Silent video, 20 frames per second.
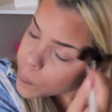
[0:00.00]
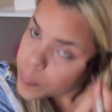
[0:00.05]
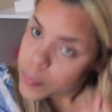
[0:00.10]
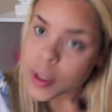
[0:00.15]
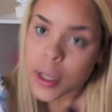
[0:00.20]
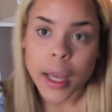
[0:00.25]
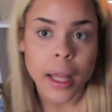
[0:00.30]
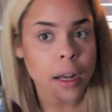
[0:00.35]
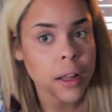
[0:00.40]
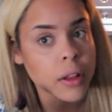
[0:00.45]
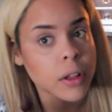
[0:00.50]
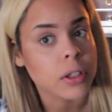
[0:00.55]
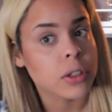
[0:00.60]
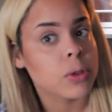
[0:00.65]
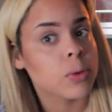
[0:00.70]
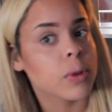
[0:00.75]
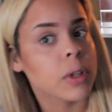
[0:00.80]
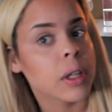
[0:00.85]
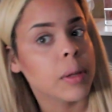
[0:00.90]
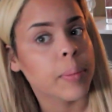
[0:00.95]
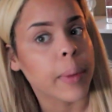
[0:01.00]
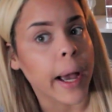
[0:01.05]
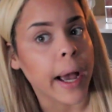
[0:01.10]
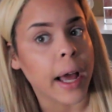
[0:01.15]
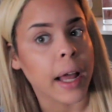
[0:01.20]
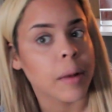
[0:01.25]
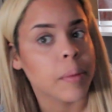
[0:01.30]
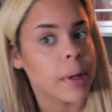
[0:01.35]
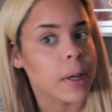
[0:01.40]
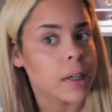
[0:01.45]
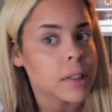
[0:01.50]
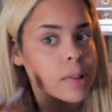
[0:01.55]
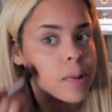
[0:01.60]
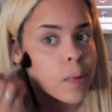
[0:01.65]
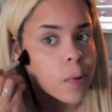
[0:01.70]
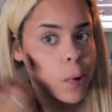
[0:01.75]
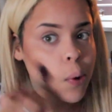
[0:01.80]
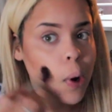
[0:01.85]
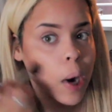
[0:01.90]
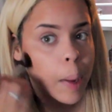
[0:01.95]
Again, it looks really bad because
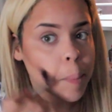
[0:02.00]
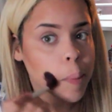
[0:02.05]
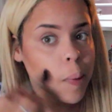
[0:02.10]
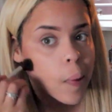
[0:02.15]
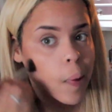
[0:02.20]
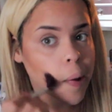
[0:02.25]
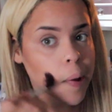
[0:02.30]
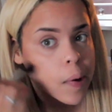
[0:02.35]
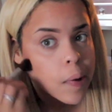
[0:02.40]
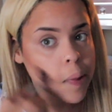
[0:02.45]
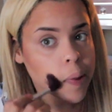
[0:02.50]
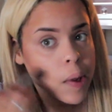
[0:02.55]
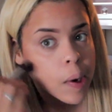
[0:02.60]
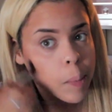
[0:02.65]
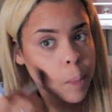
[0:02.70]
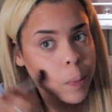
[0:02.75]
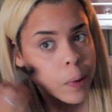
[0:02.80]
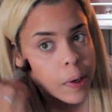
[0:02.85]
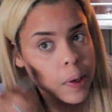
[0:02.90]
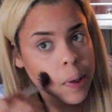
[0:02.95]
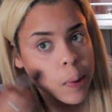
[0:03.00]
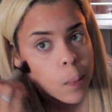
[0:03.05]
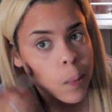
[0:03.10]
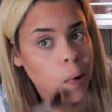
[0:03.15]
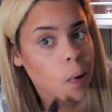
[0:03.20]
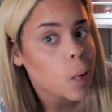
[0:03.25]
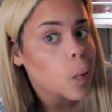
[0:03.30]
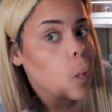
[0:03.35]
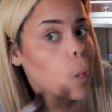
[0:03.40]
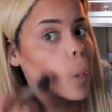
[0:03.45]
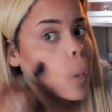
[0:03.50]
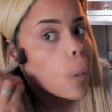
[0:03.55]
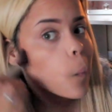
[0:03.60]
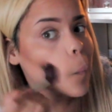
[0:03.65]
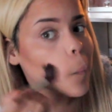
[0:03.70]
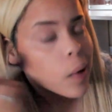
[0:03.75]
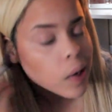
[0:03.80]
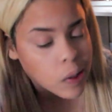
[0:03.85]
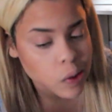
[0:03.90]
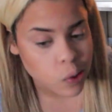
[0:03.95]
of the crappy lighting that I'm working with,
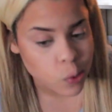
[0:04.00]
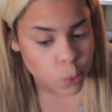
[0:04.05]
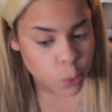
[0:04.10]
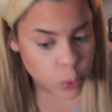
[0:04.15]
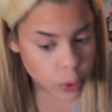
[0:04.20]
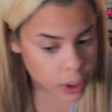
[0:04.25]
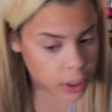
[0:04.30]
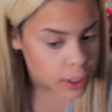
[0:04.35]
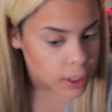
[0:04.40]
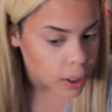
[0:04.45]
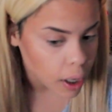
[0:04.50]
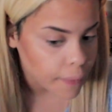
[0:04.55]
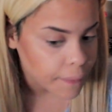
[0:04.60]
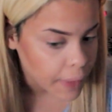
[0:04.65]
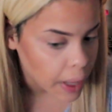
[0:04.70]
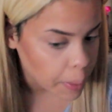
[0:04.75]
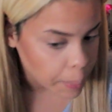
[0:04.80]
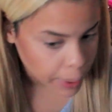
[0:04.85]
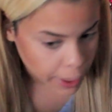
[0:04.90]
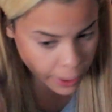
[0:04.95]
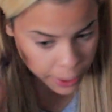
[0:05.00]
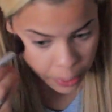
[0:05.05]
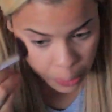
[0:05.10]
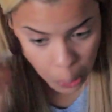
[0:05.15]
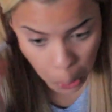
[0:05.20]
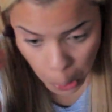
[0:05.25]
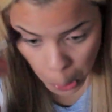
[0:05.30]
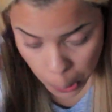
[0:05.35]
but it's really not that bad.